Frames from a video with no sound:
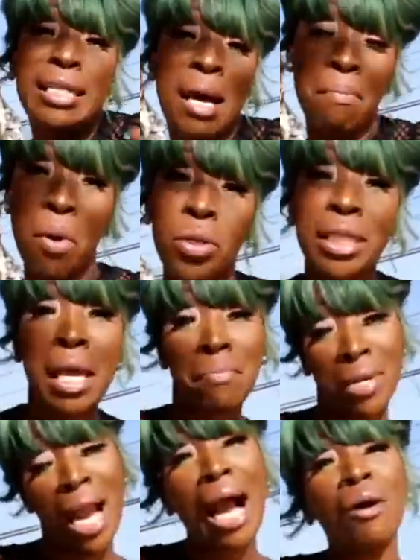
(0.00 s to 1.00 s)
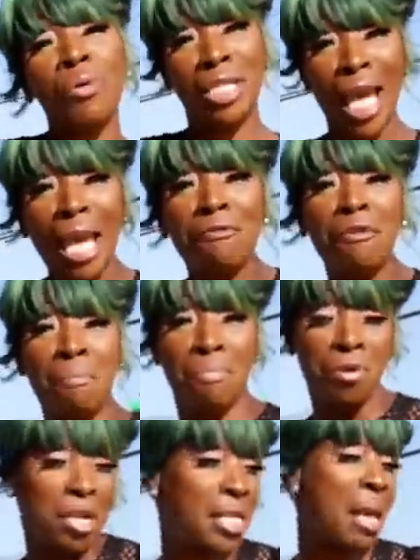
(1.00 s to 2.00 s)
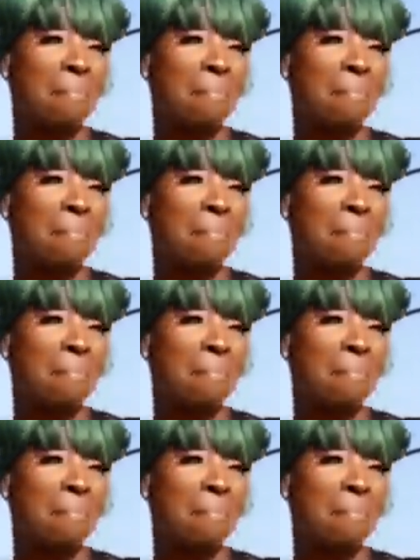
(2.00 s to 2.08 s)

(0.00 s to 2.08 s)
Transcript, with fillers: clean, the song alright,